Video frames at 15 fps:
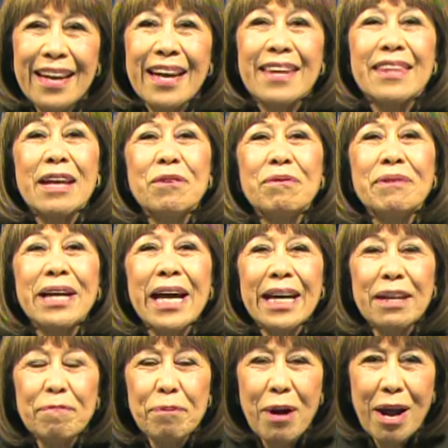And then we
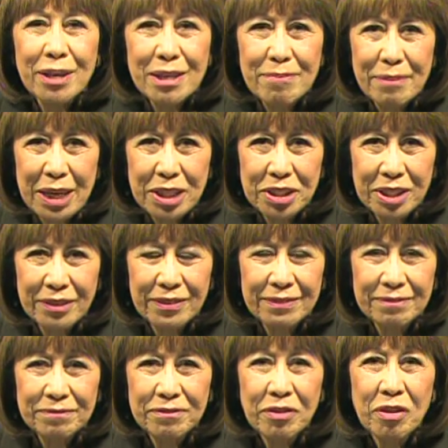had a
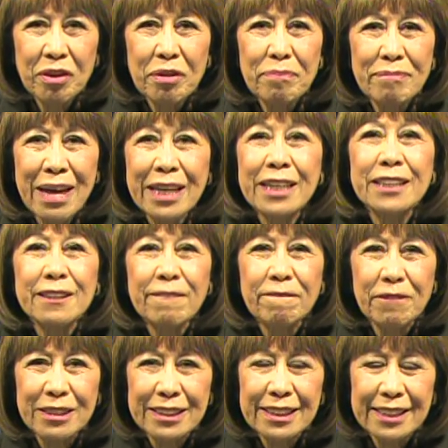proclamation for Make a
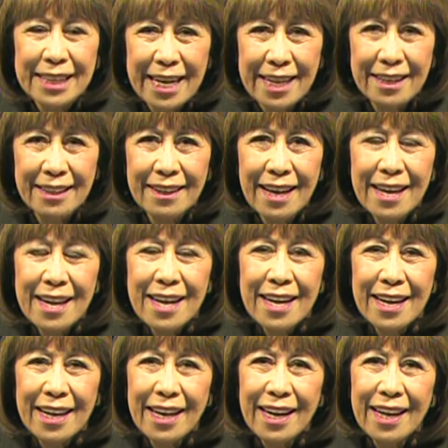Difference Day.
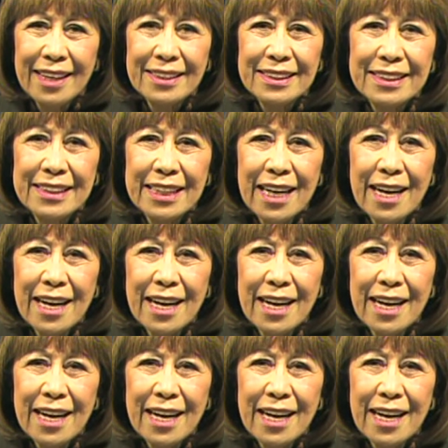And